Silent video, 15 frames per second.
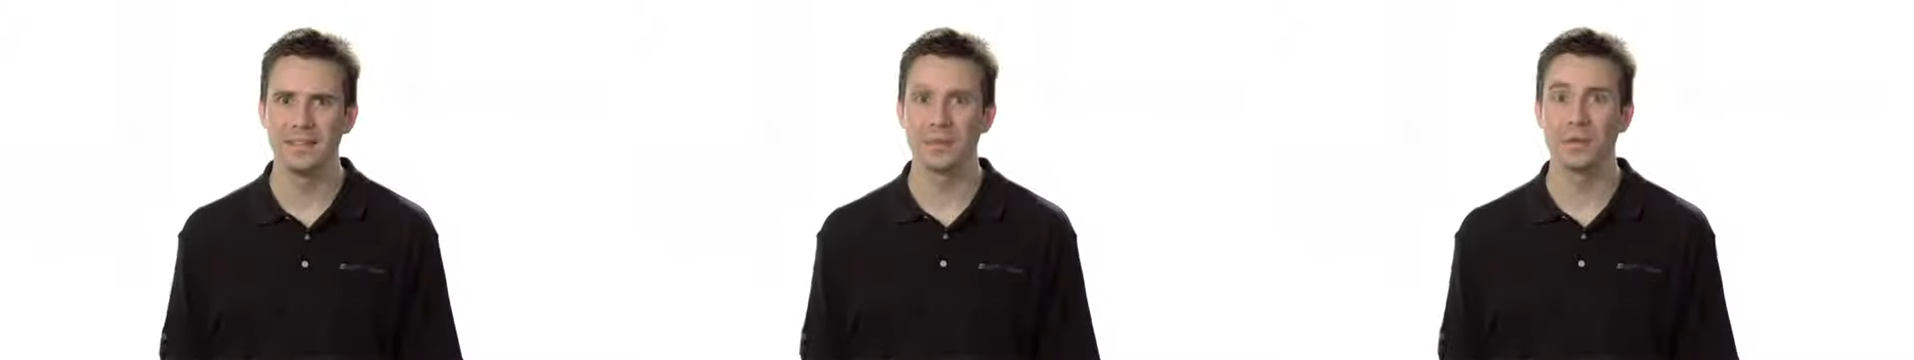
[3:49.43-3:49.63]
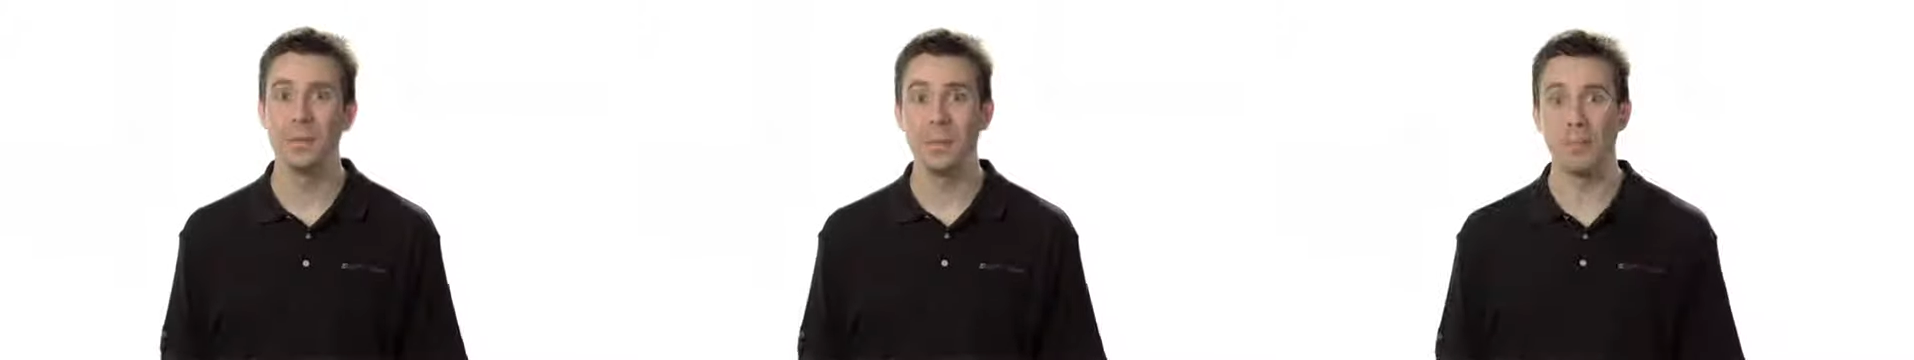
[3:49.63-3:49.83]

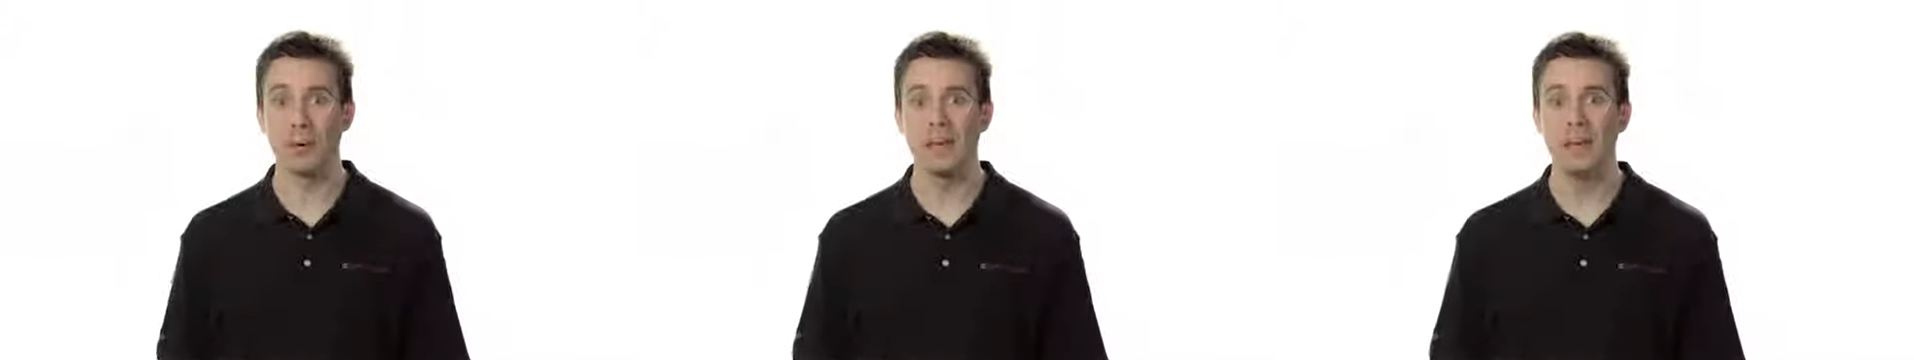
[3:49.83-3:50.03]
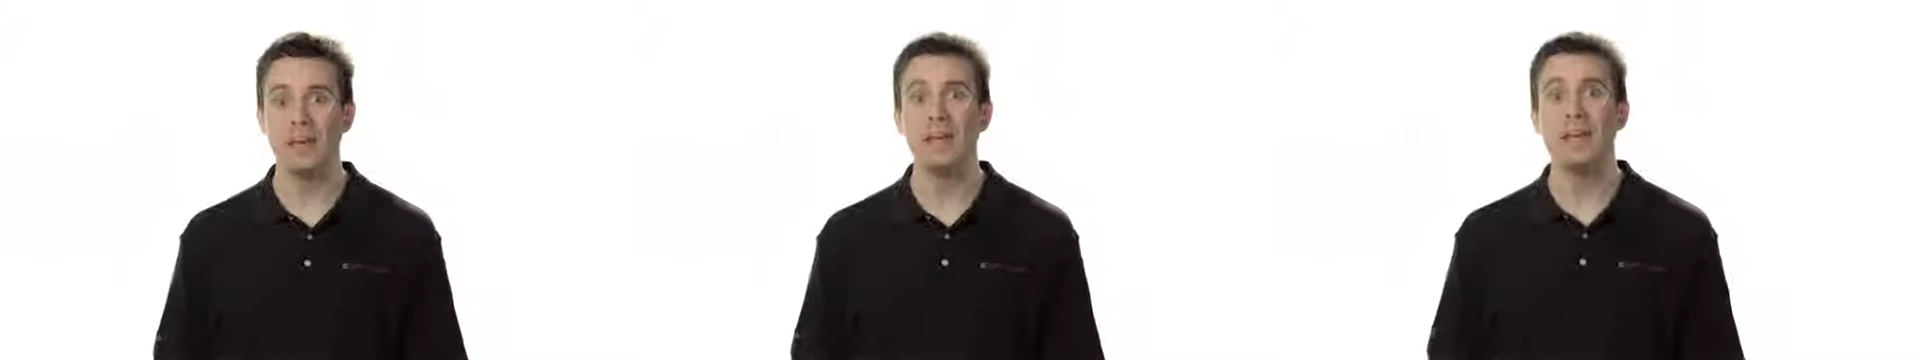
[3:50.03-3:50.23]

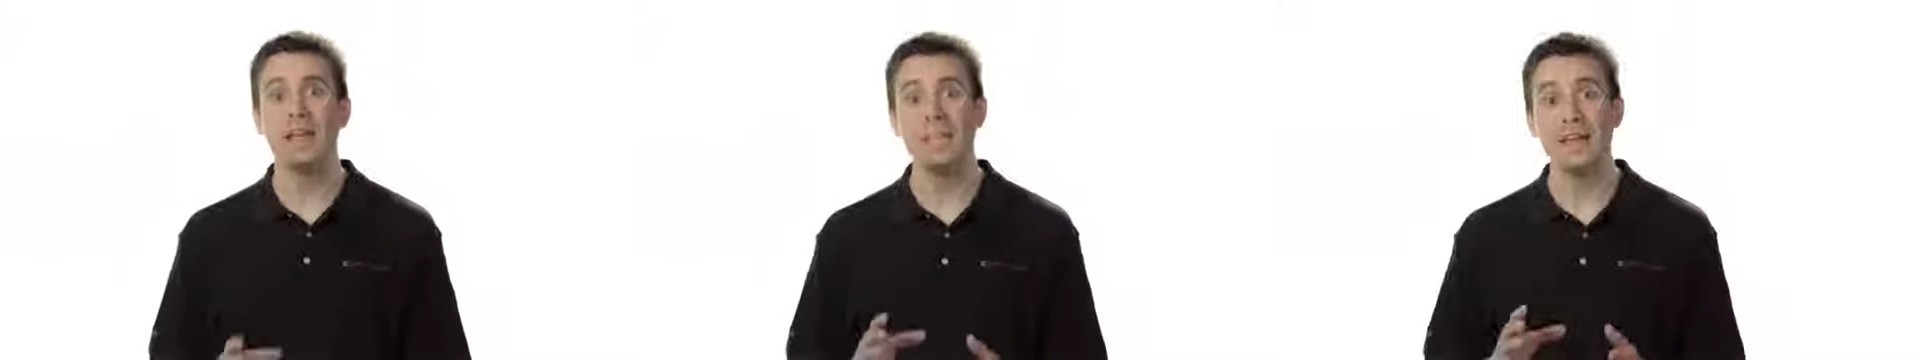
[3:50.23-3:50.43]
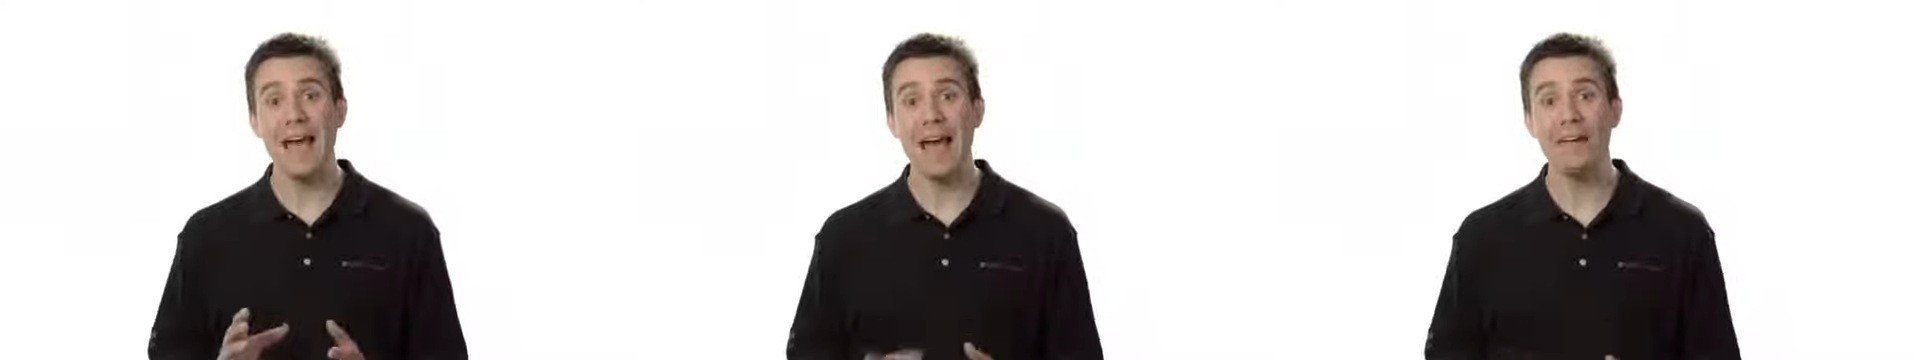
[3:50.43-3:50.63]
Remember, if
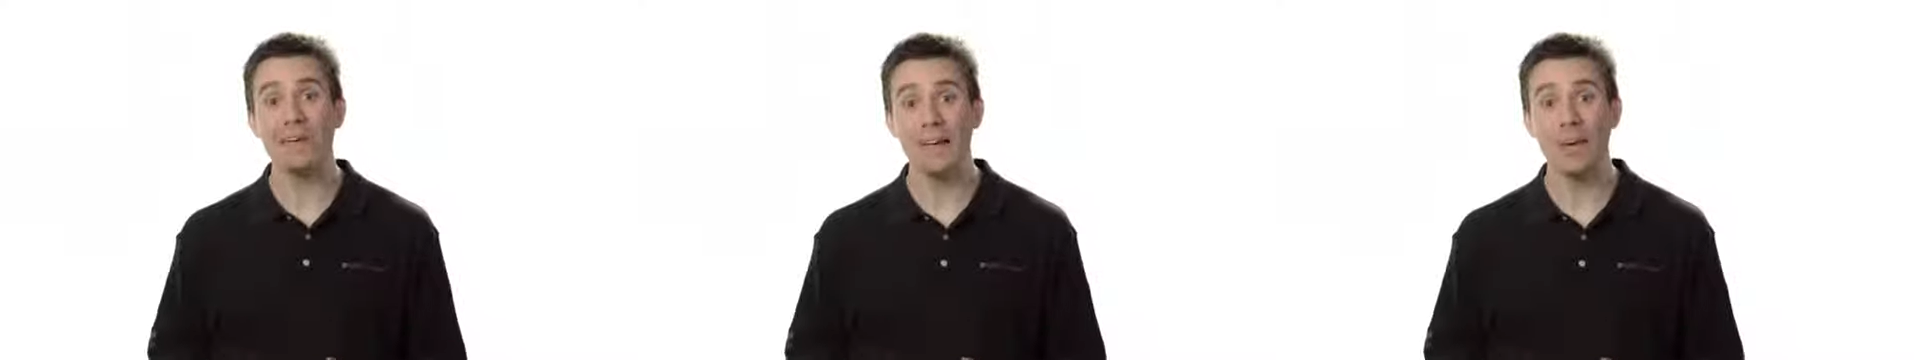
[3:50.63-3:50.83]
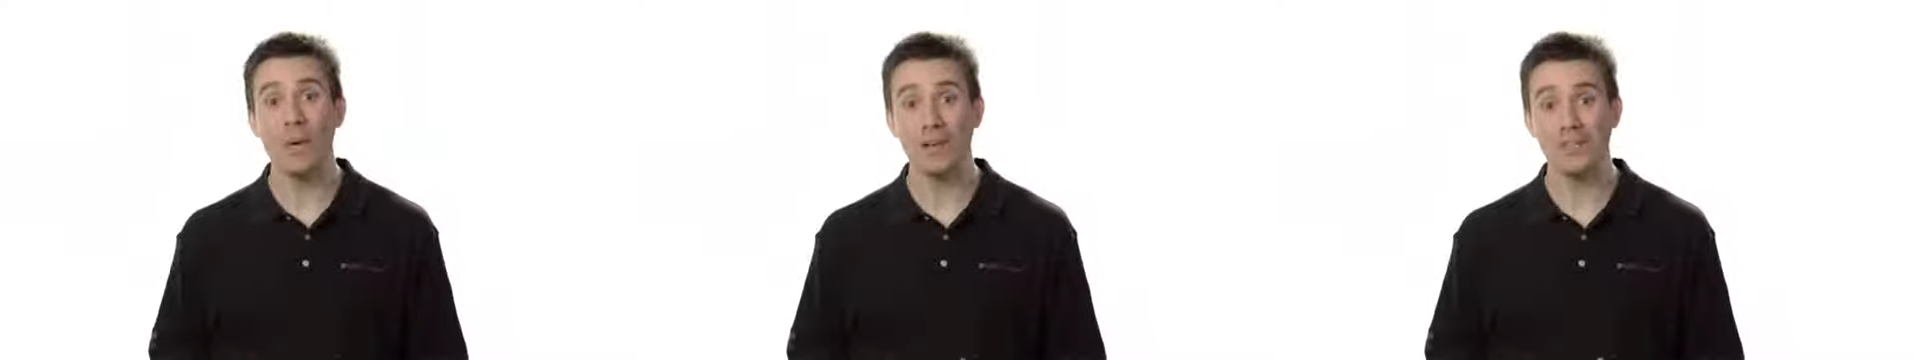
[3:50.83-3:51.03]
you have
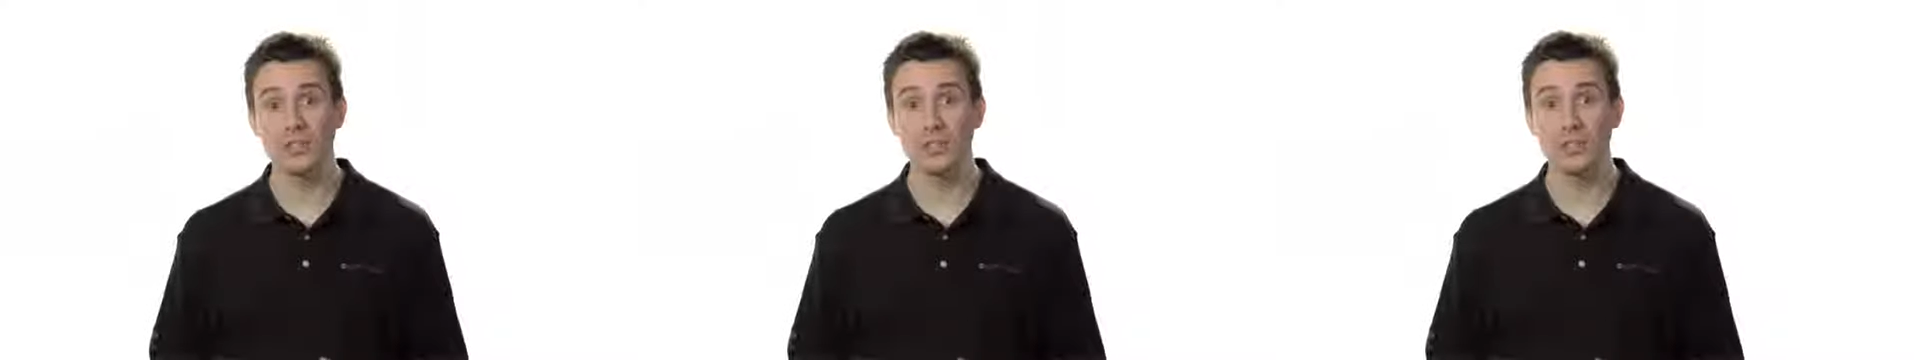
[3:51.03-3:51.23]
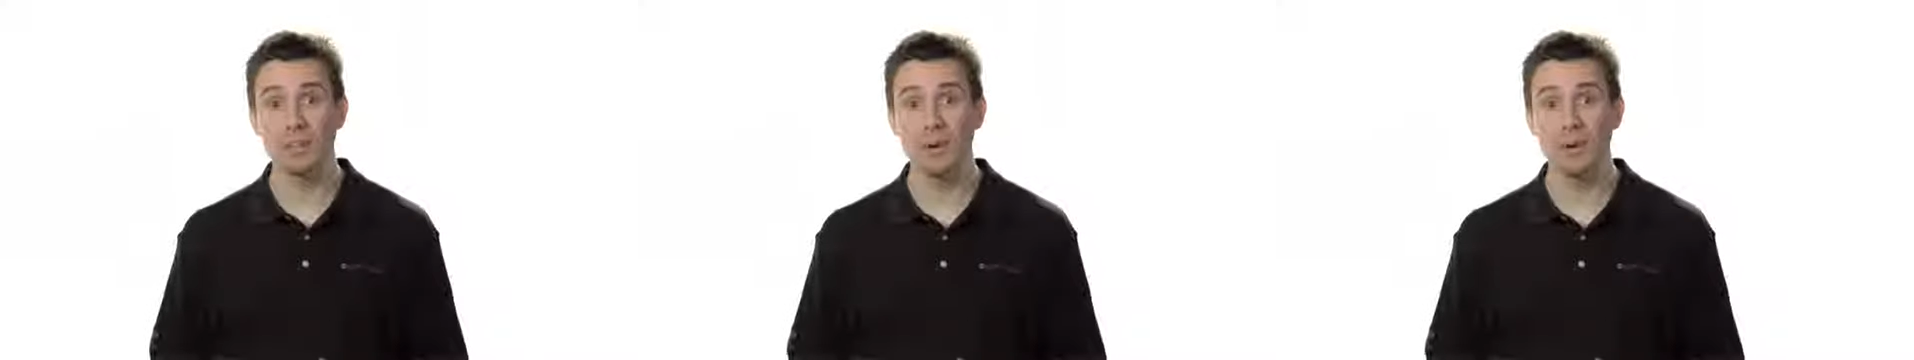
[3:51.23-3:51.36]
any questions or